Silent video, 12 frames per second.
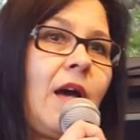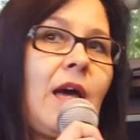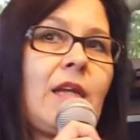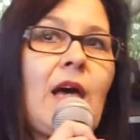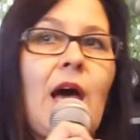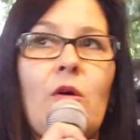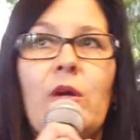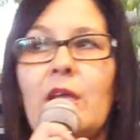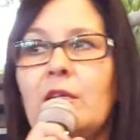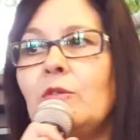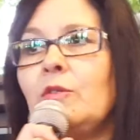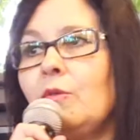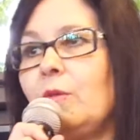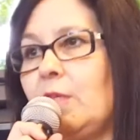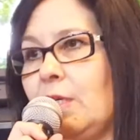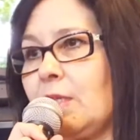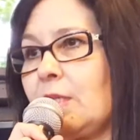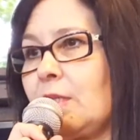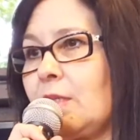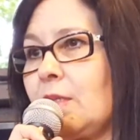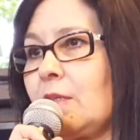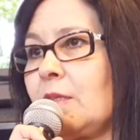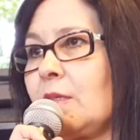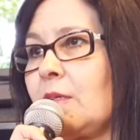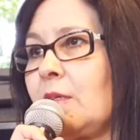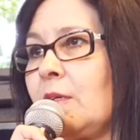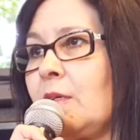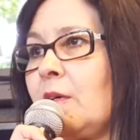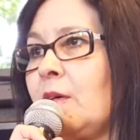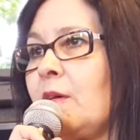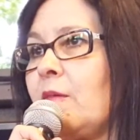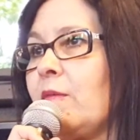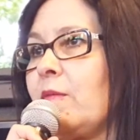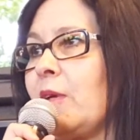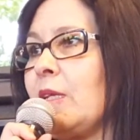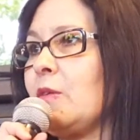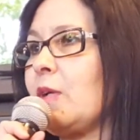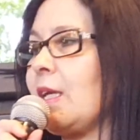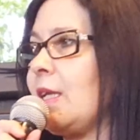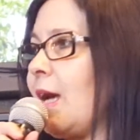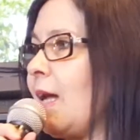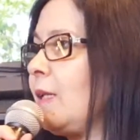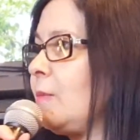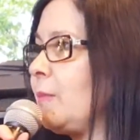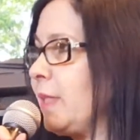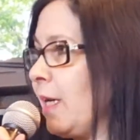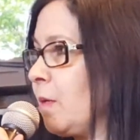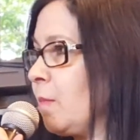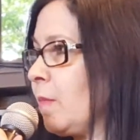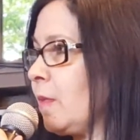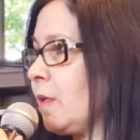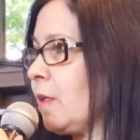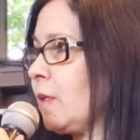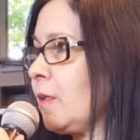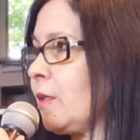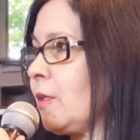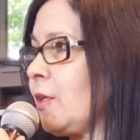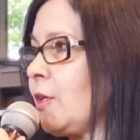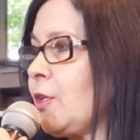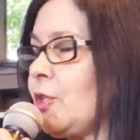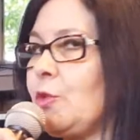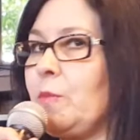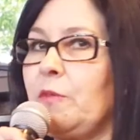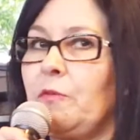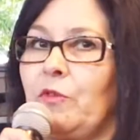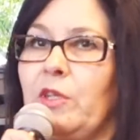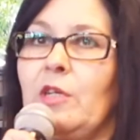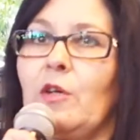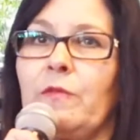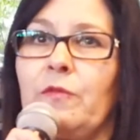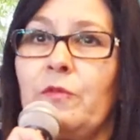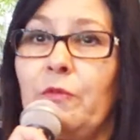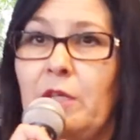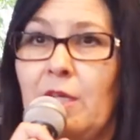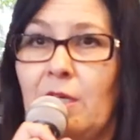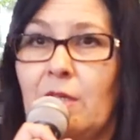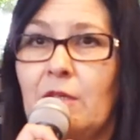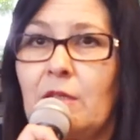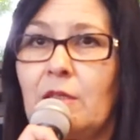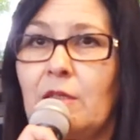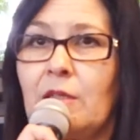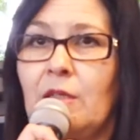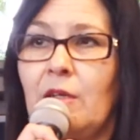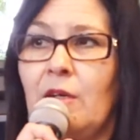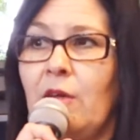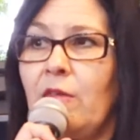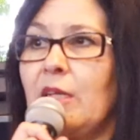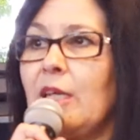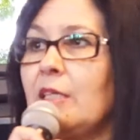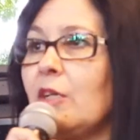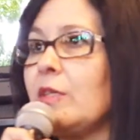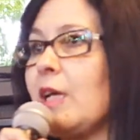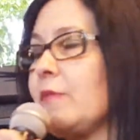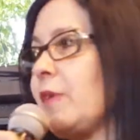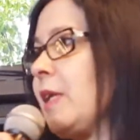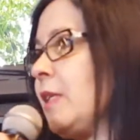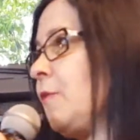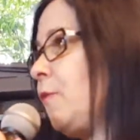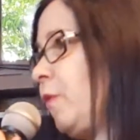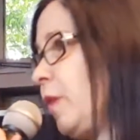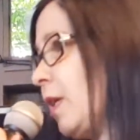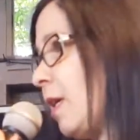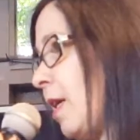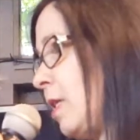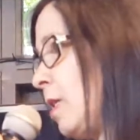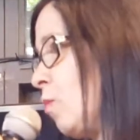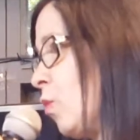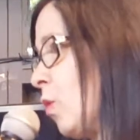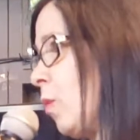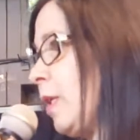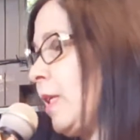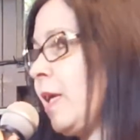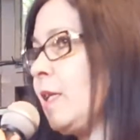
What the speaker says: And how can you do this? When you can help them to be free of fear. And they don't have any fear anymore, when they